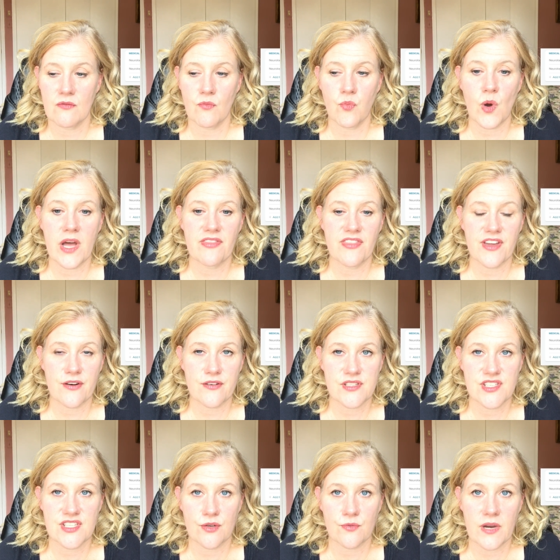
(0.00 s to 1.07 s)
what they're
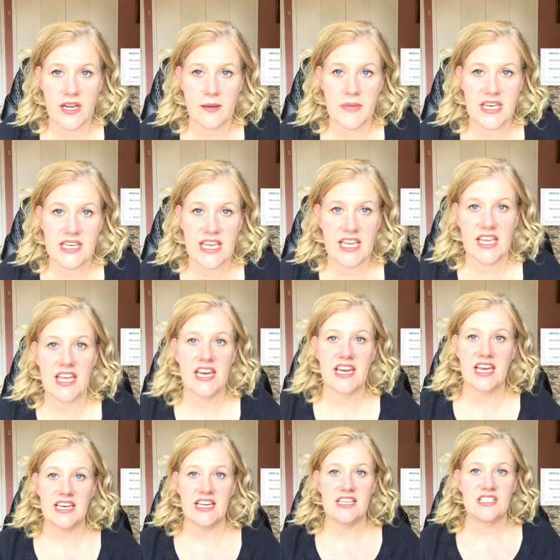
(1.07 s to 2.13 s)
still recommending, and
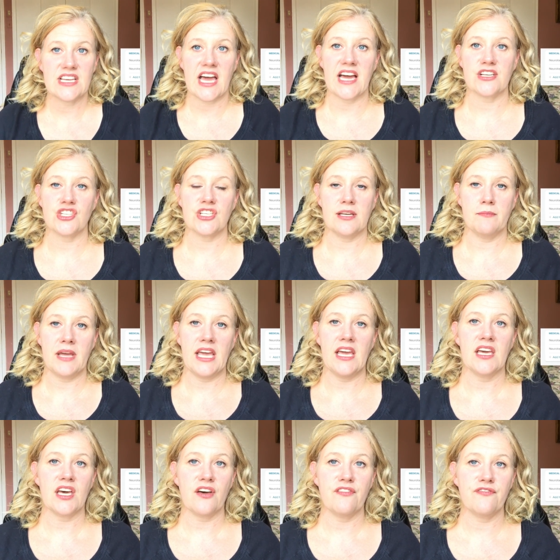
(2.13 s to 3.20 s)
I need to actually
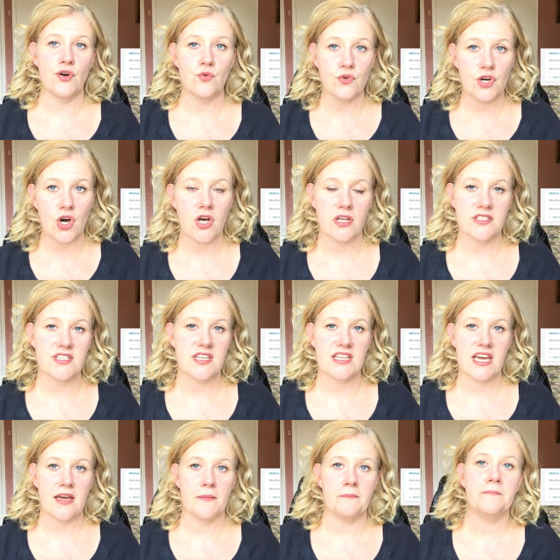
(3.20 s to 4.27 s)
make a phone call to
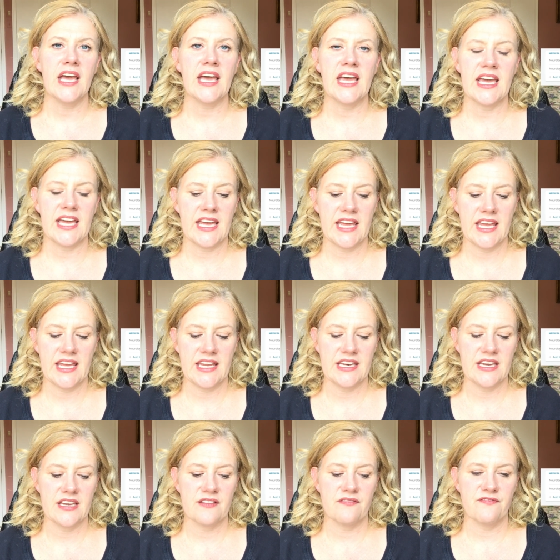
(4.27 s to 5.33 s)
them
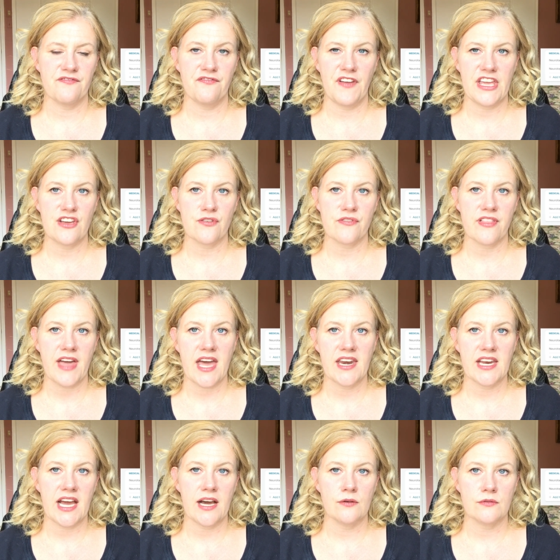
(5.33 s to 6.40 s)
and figure
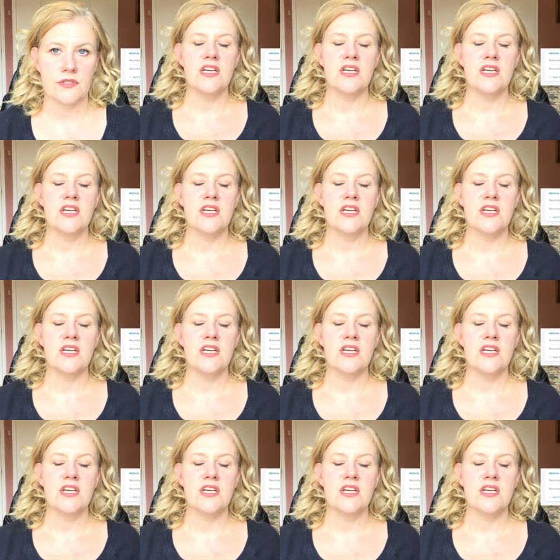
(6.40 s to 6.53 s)
that out.